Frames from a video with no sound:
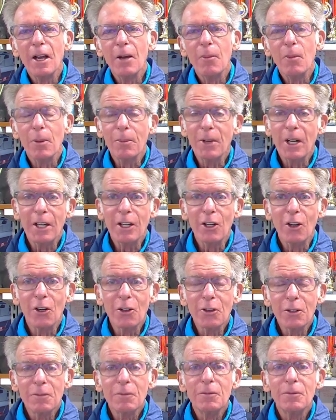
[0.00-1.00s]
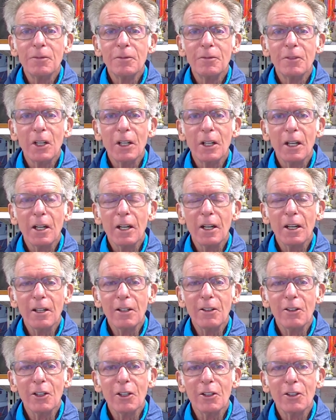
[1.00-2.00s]
I'm getting on,
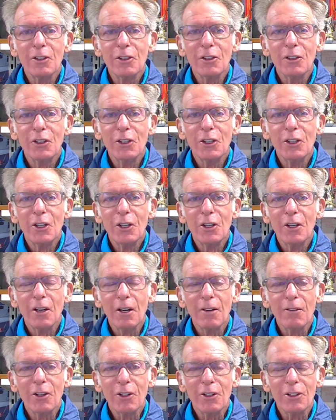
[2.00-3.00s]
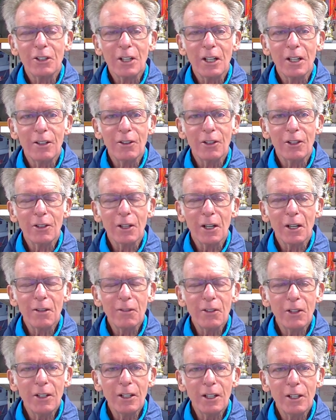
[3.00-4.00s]
and I've got to tell you that
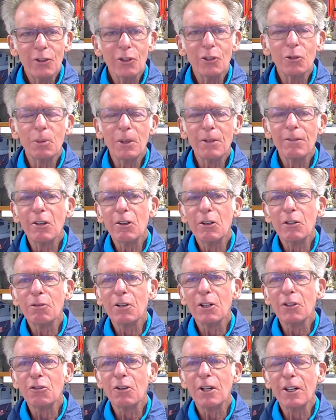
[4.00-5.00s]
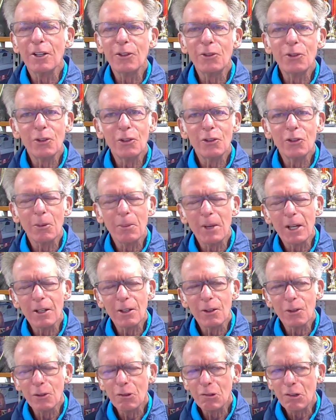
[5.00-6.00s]
over the years it's been very frustrating. As soon as I
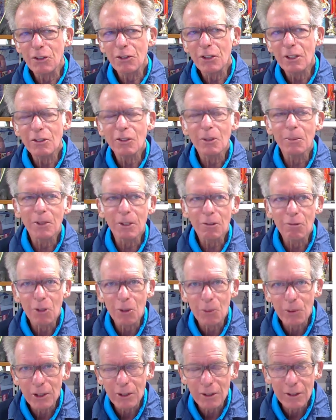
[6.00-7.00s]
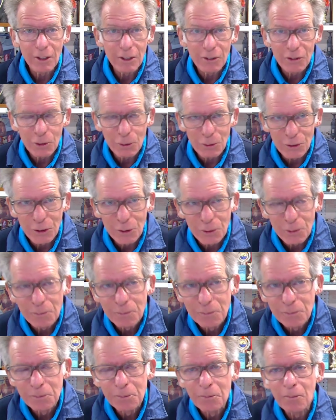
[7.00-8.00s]
make a lure, I see something wrong with it, and I still
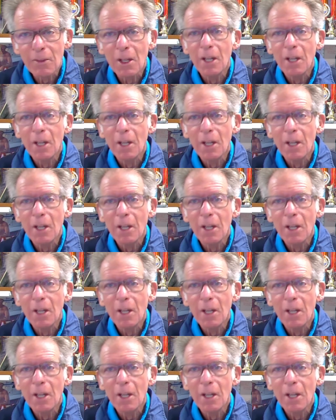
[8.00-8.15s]
do.